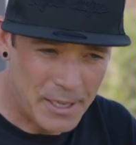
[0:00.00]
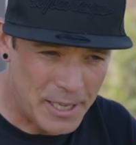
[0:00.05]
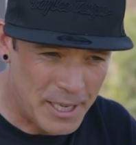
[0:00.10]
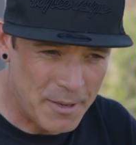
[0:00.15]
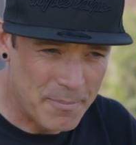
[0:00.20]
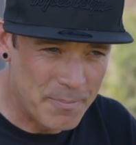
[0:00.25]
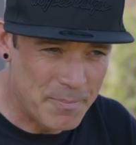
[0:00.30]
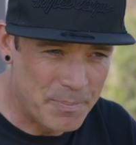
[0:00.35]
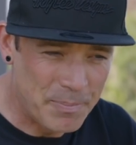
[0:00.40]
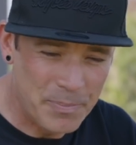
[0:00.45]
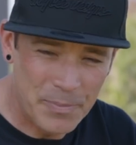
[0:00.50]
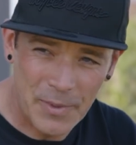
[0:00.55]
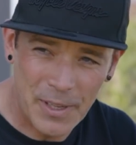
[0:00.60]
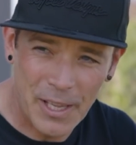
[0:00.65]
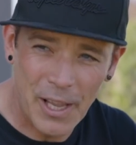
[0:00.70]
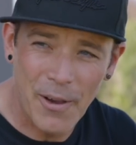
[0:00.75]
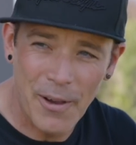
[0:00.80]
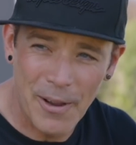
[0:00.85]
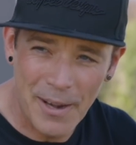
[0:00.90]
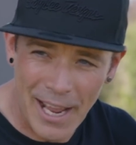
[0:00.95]
him
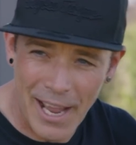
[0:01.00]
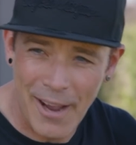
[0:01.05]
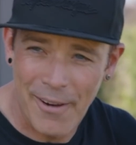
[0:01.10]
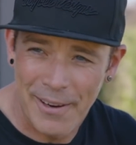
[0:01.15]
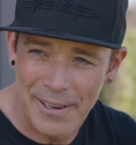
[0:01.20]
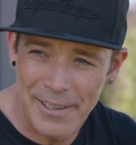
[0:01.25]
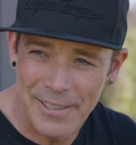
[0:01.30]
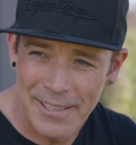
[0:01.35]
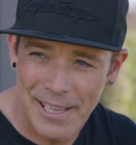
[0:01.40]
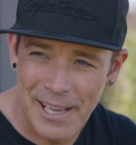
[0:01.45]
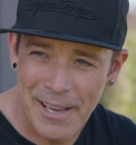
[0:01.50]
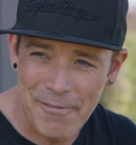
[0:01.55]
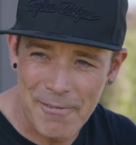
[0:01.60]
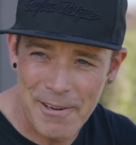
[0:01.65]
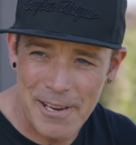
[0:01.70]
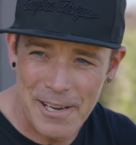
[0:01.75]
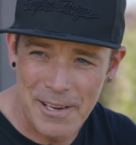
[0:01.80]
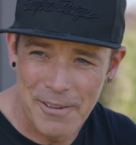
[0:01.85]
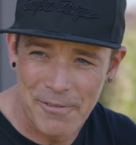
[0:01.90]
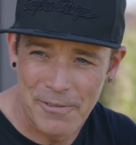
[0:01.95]
going out into that
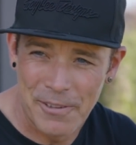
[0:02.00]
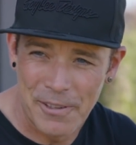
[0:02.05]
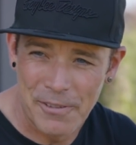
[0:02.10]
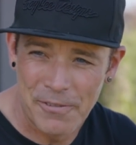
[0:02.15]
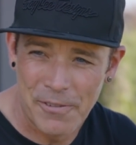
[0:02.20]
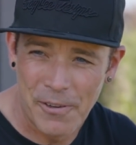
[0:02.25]
arena for the